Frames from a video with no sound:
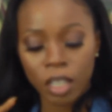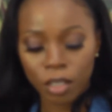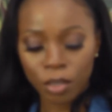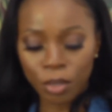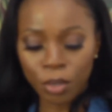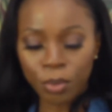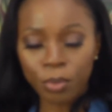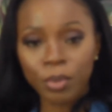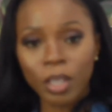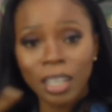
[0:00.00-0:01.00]
you know,
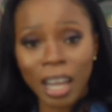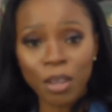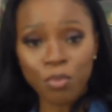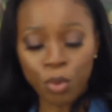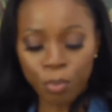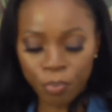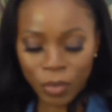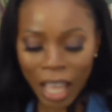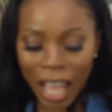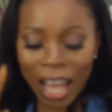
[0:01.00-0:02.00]
Lightroom
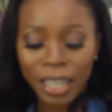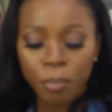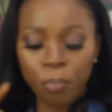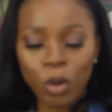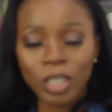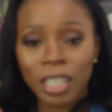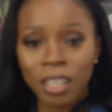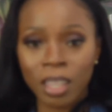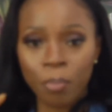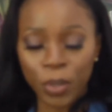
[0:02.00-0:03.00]
and import
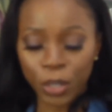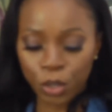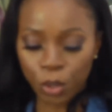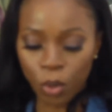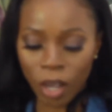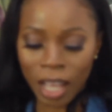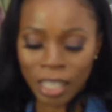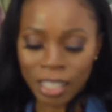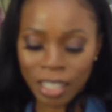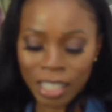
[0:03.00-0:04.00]
another picture and
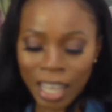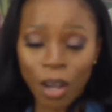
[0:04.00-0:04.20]
see how we